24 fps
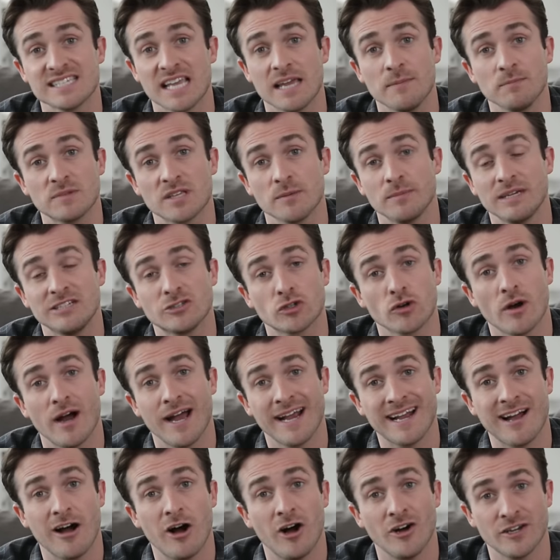seem to be
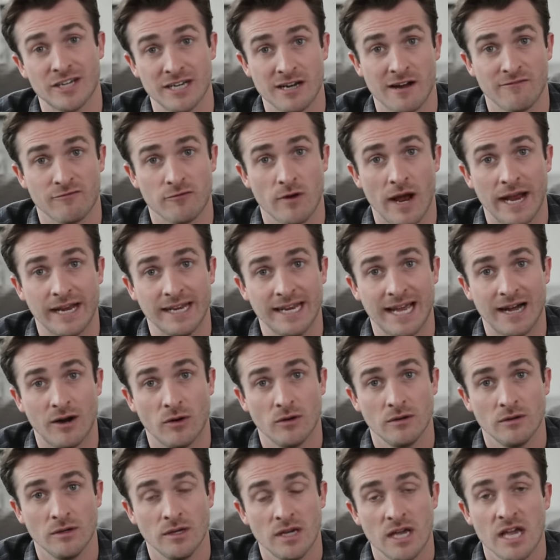trying hard enough right now.
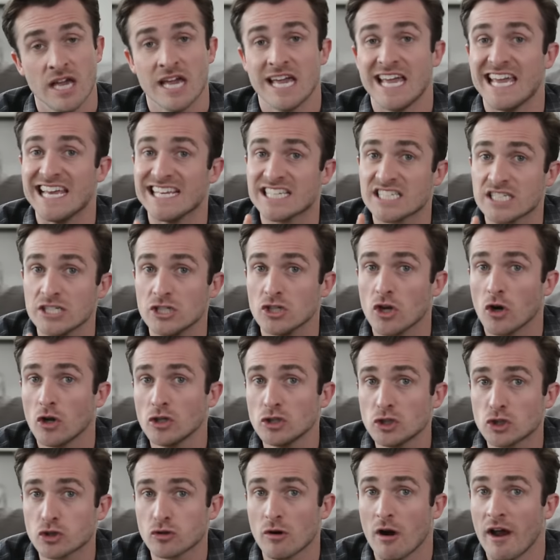It's
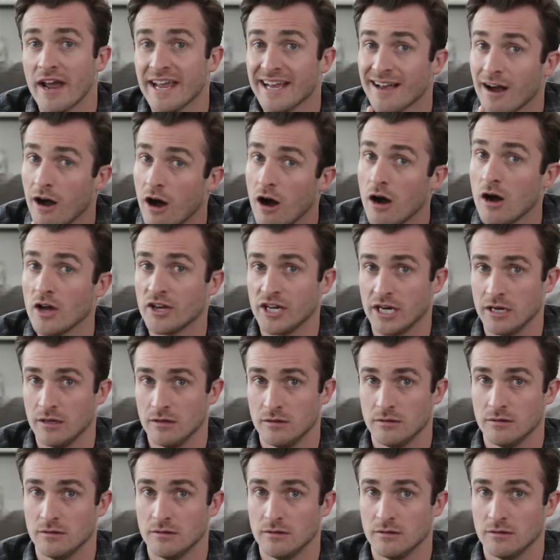not trying harder,